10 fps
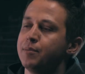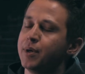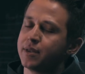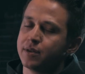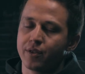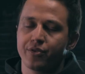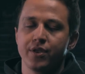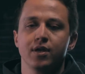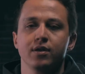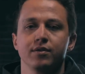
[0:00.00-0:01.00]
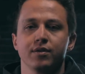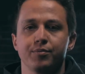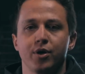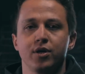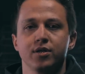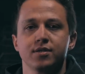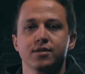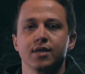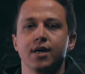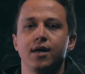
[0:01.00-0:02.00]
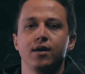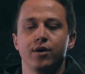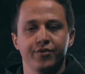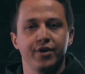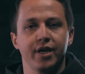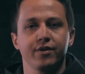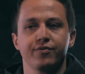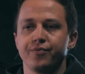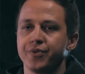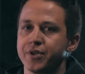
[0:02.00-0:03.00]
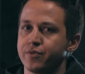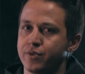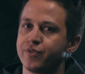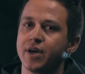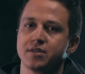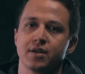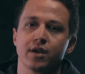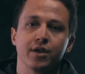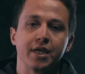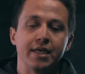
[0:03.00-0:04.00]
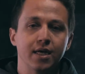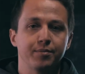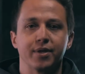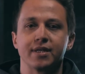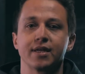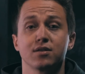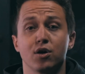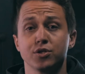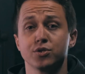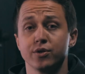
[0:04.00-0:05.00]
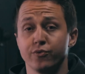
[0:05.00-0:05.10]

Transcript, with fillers: But the thinner the parts uh, of the knife, the, the faster they're gonna heat up and that's hard to